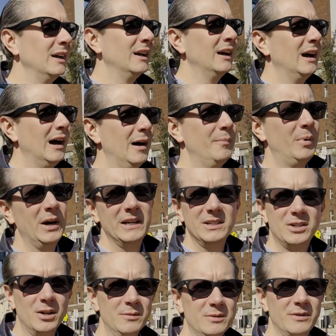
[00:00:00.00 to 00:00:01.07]
But in
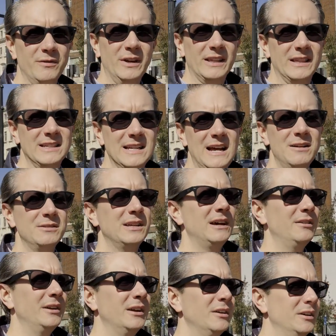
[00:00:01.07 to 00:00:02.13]
terms of like the
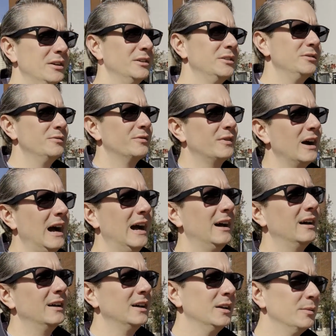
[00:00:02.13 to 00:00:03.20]
downtown area, you've got
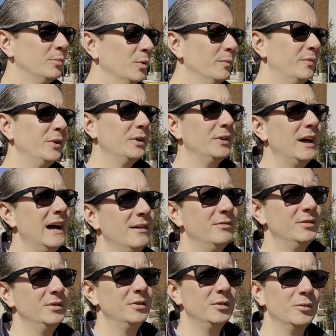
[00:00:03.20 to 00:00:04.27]
Bloomfield
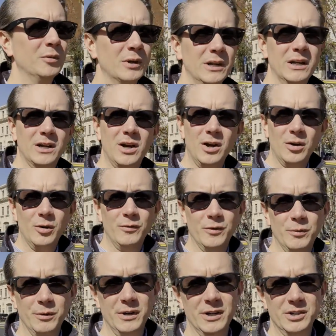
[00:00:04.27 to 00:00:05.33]
Avenue. We're gonna cut
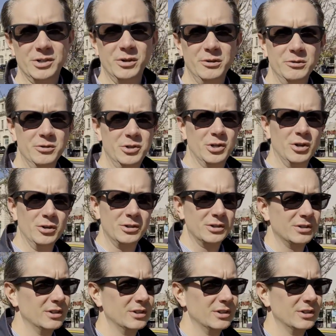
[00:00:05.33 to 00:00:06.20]
over, we're gonna show you Church